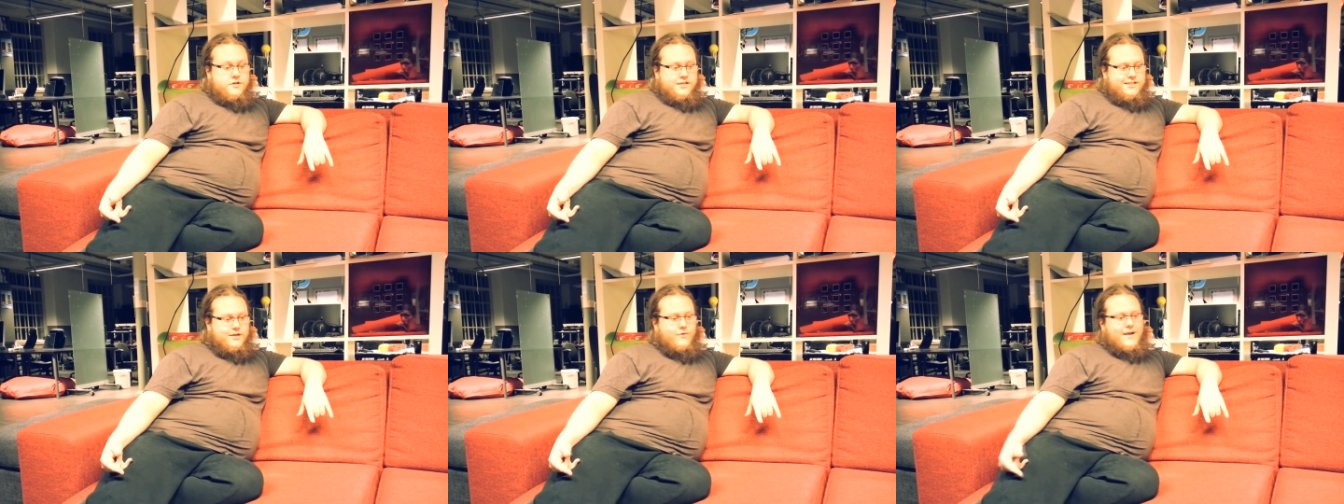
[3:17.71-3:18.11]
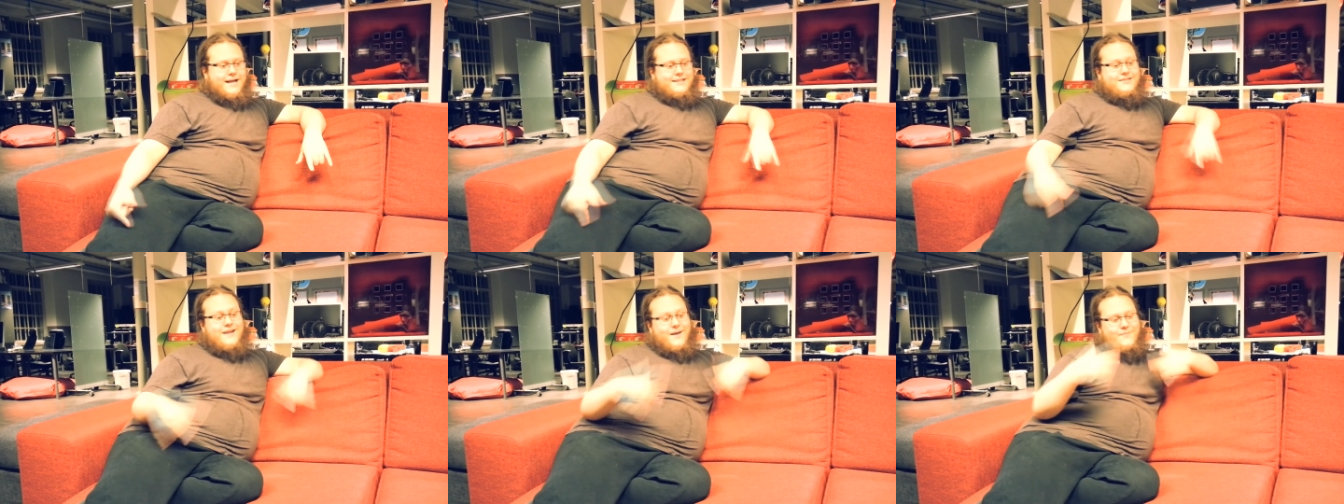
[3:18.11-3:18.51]
So we
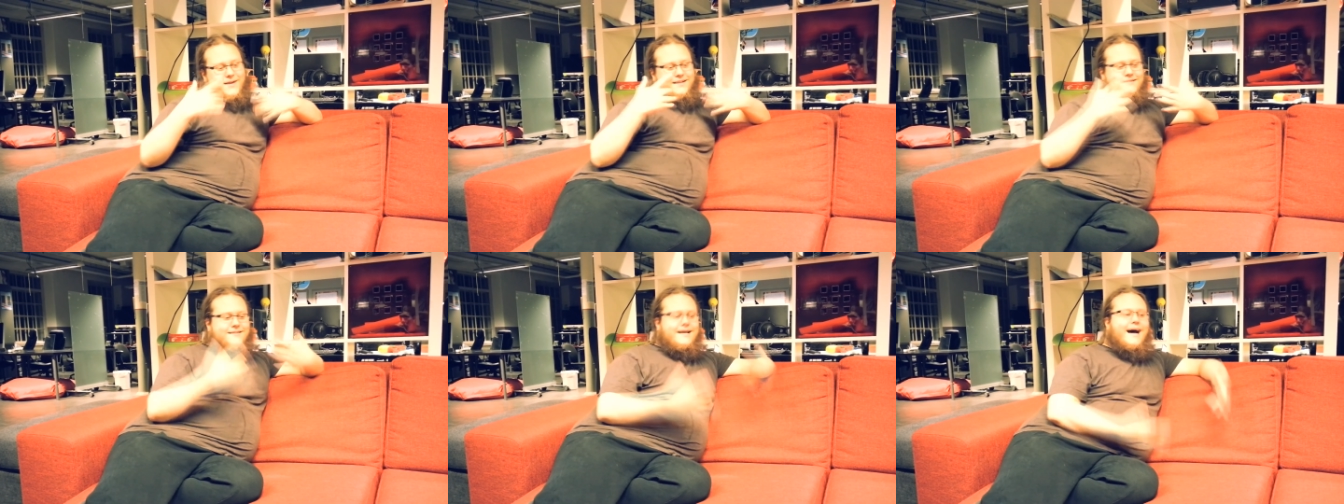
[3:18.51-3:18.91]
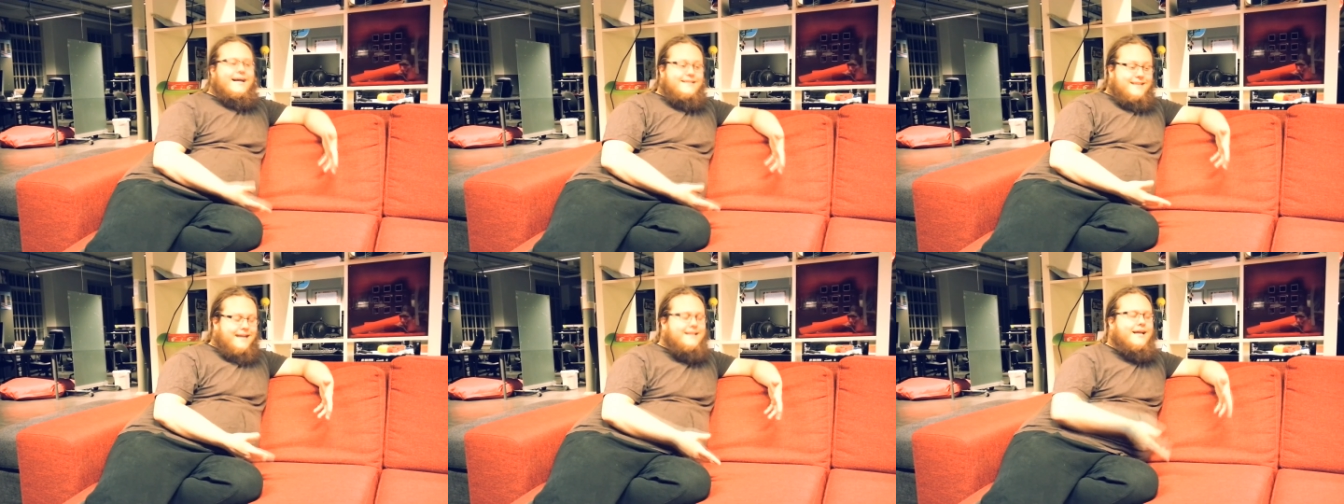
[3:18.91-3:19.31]
had to update to
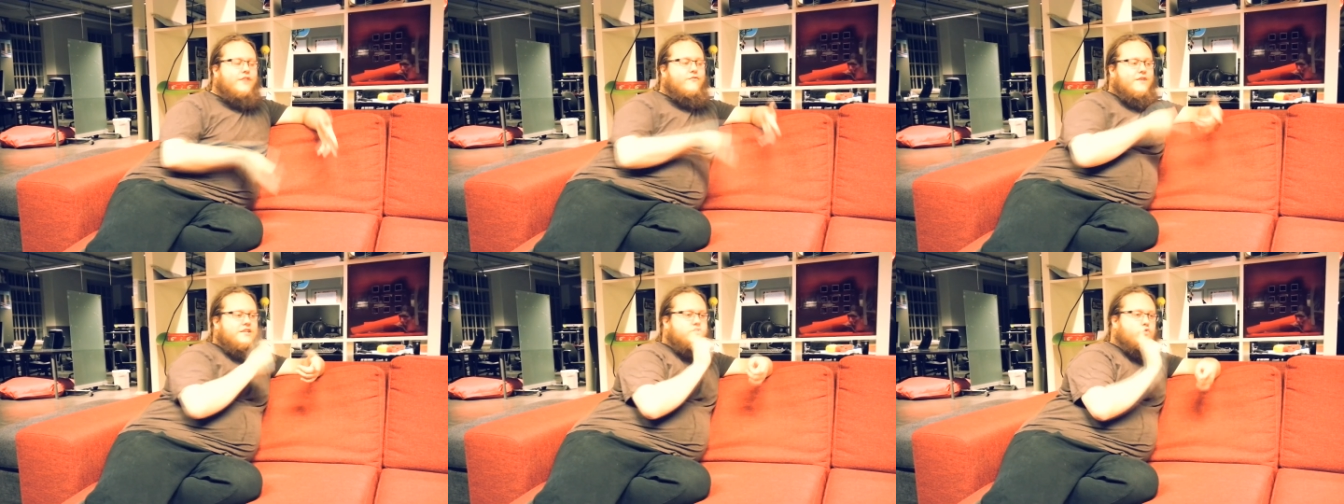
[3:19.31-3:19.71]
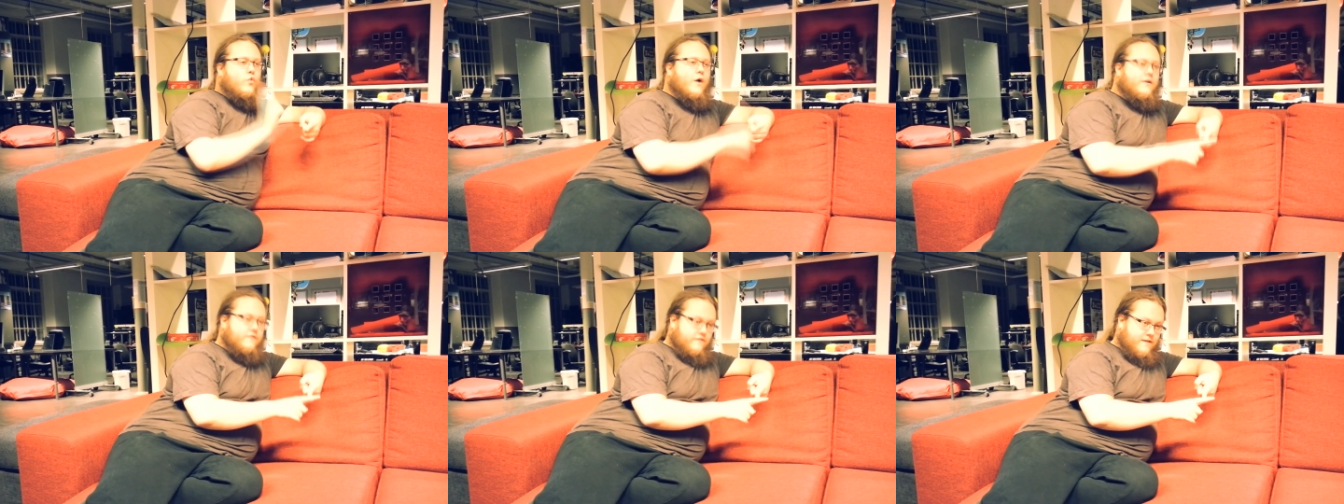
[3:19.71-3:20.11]
that, and that fixed
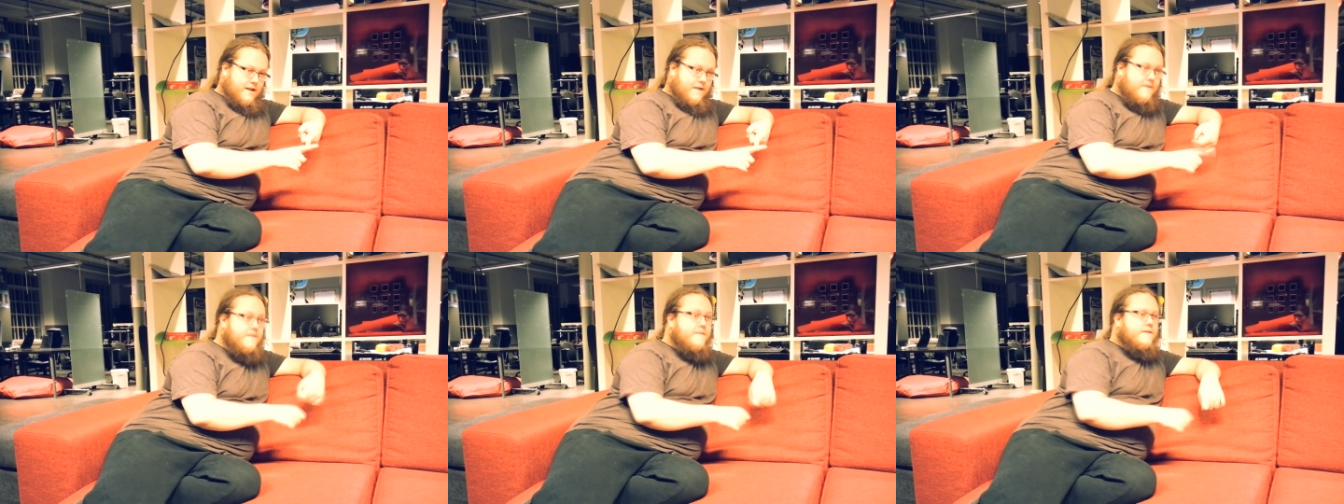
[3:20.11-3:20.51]
one thing.